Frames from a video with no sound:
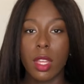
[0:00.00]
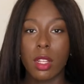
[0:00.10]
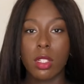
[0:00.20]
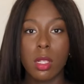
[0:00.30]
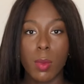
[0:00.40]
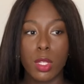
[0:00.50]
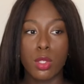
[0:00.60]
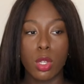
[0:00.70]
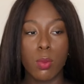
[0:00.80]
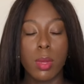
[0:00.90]
It looks a bit
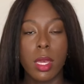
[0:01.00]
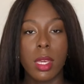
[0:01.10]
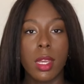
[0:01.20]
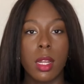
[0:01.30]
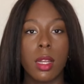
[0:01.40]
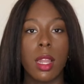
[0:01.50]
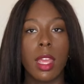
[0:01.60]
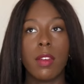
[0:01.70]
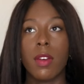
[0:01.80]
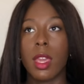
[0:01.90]
too big, and
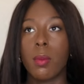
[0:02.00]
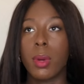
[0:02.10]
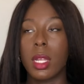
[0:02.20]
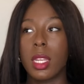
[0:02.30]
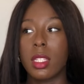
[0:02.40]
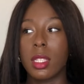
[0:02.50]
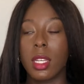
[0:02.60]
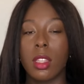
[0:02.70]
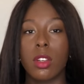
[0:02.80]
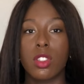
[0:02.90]
like if I button it
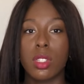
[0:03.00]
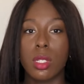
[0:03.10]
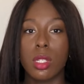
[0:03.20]
together, it just